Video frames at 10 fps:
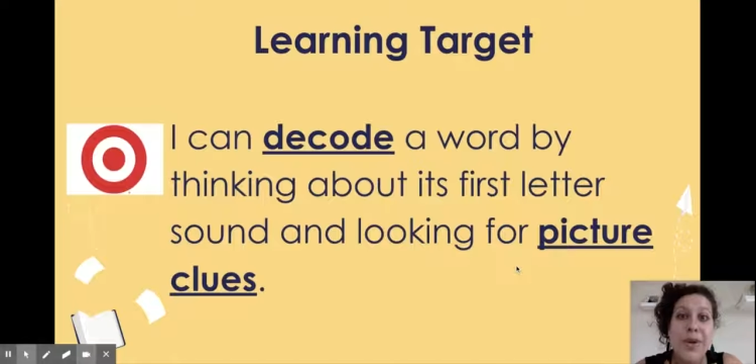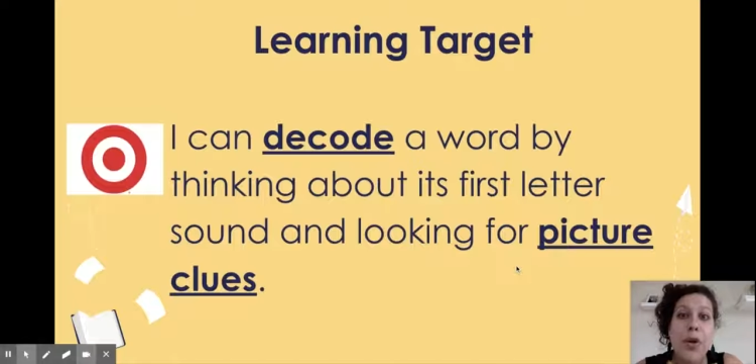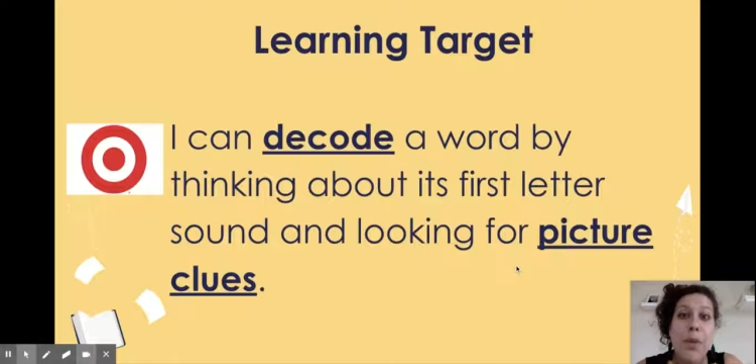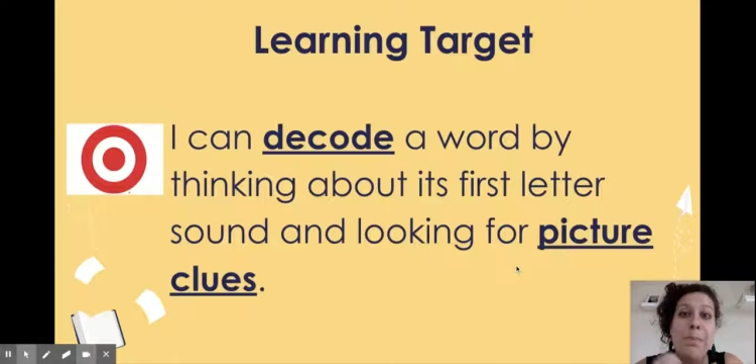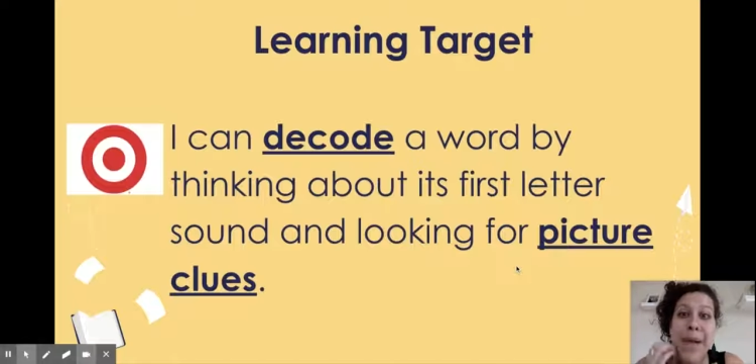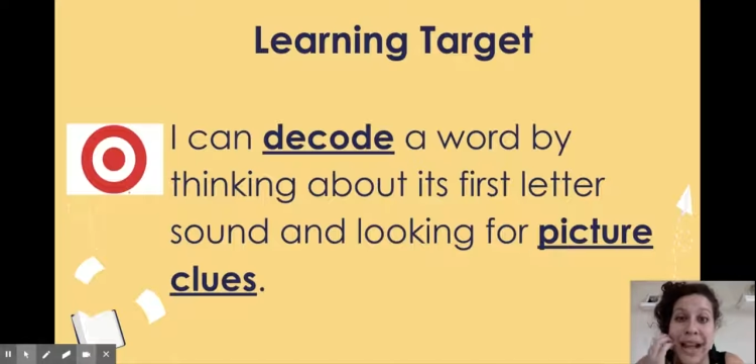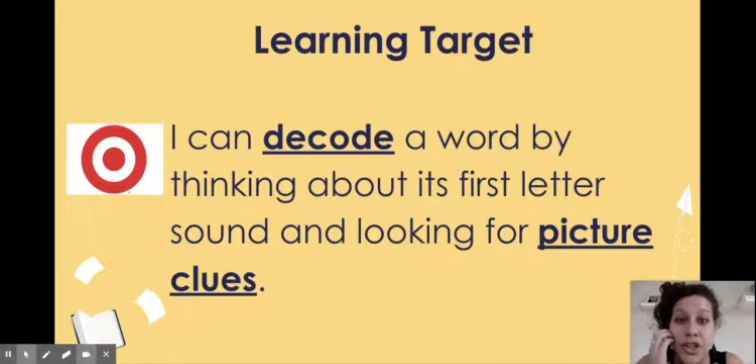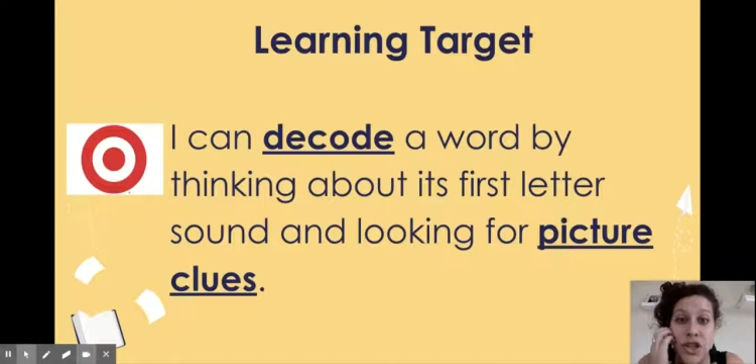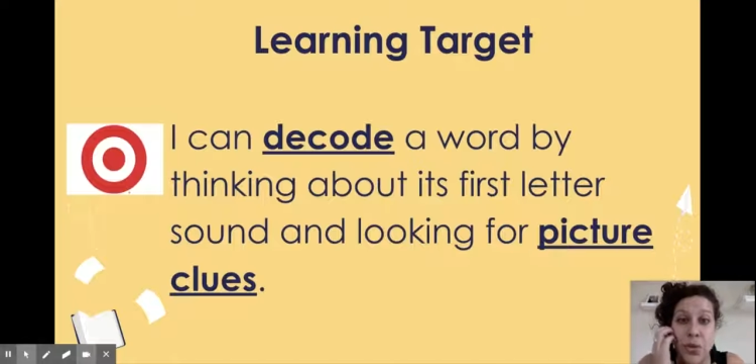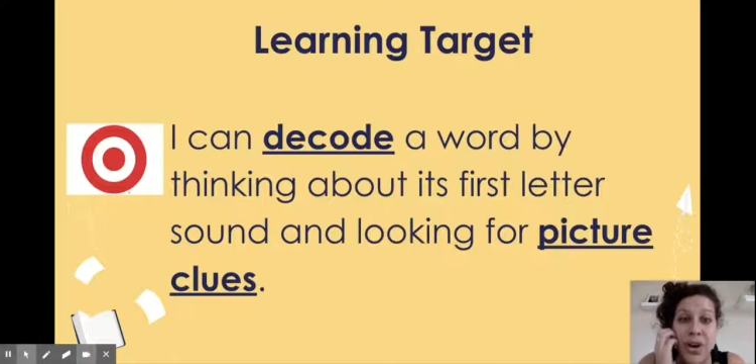if we go back
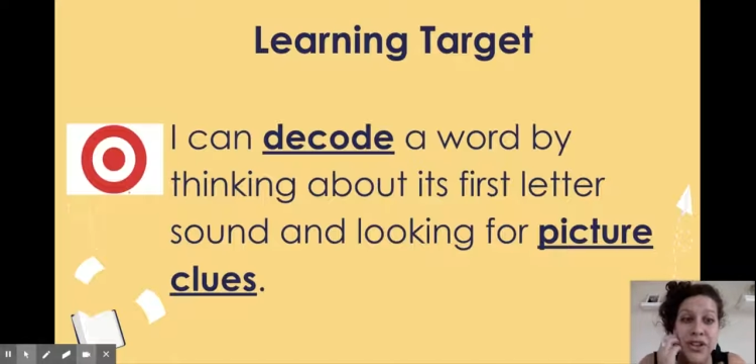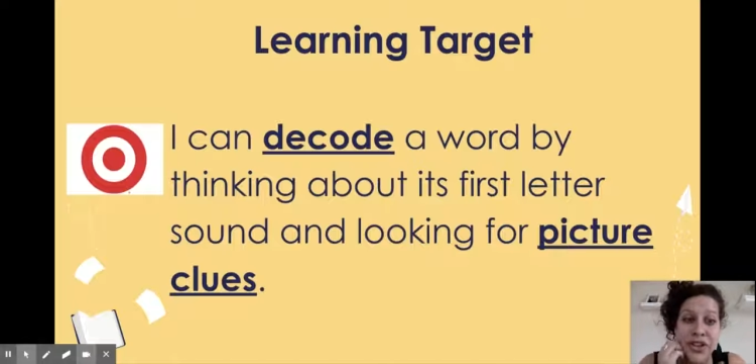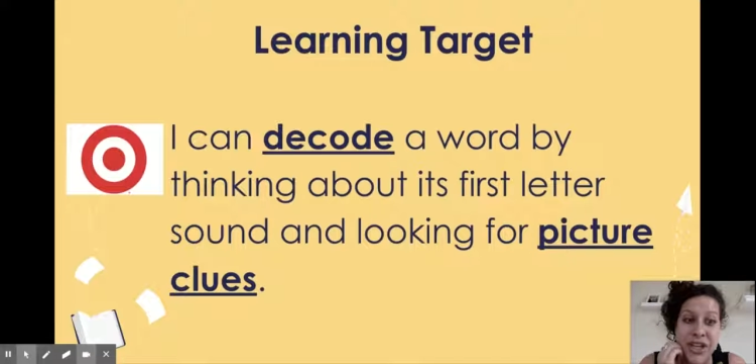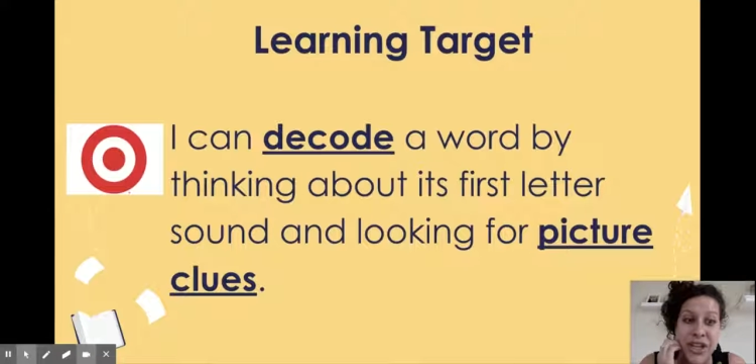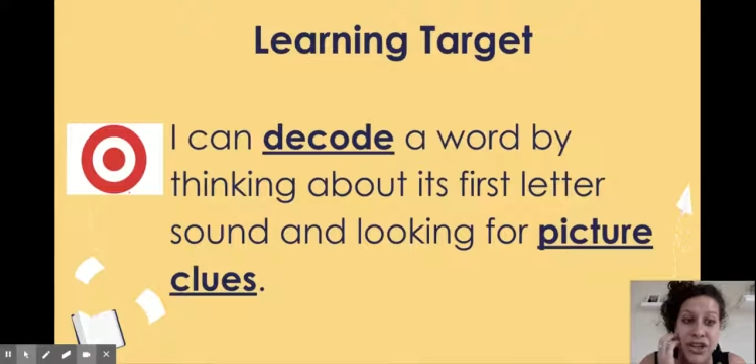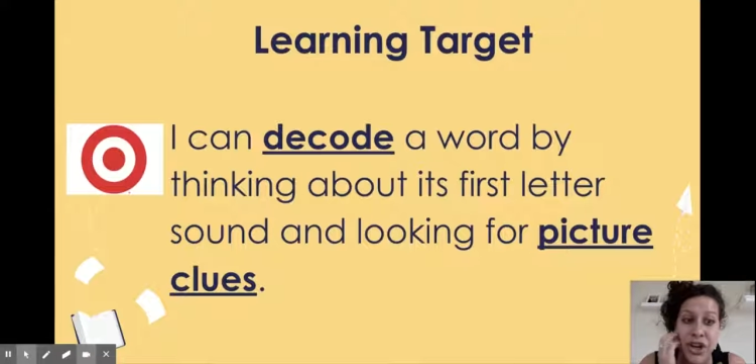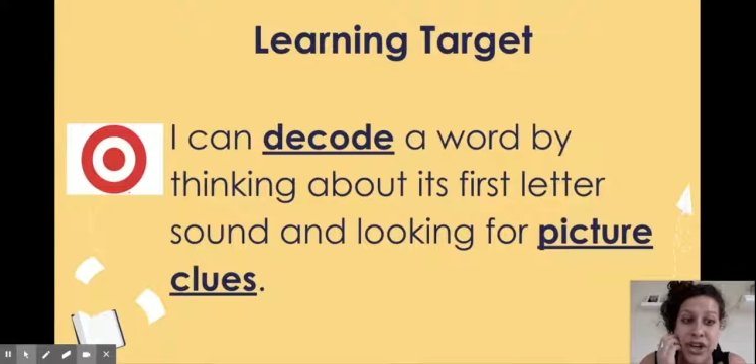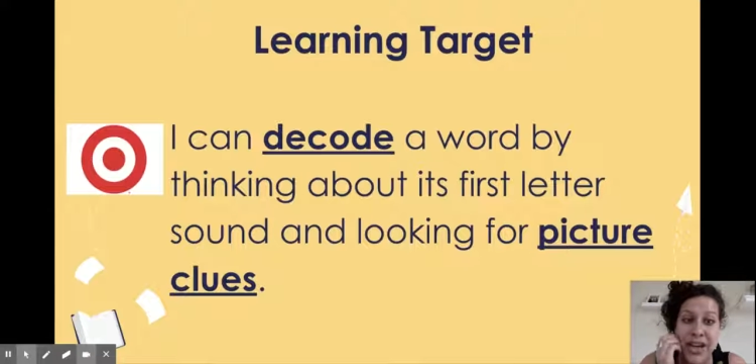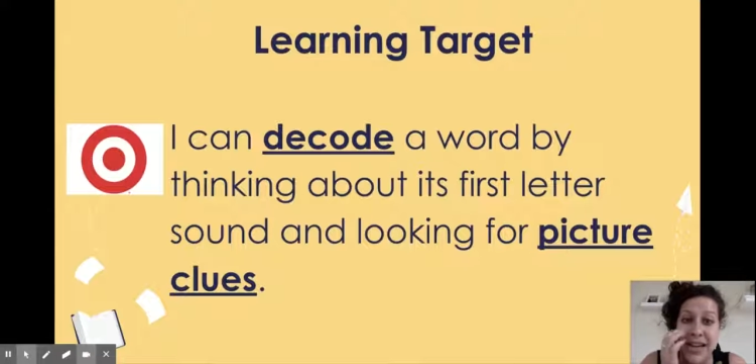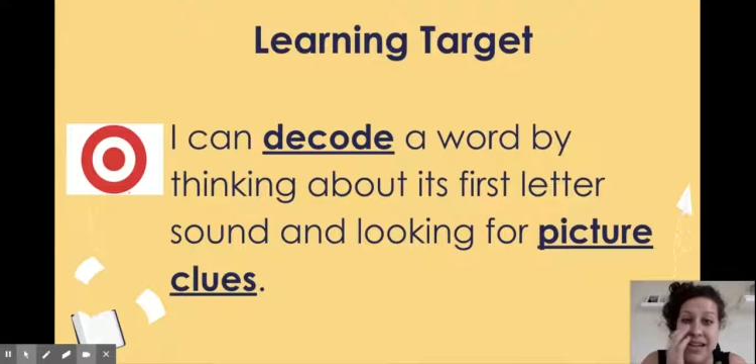to our learning
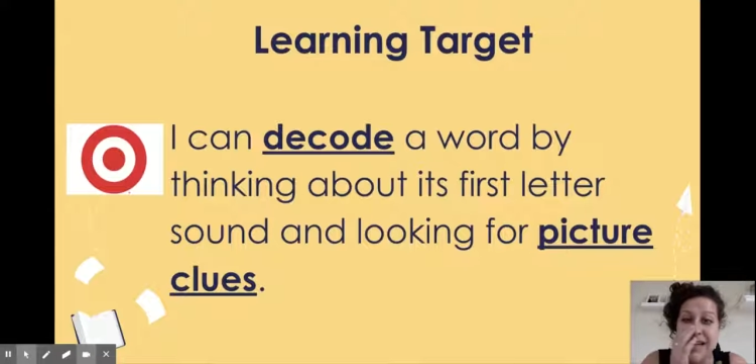target,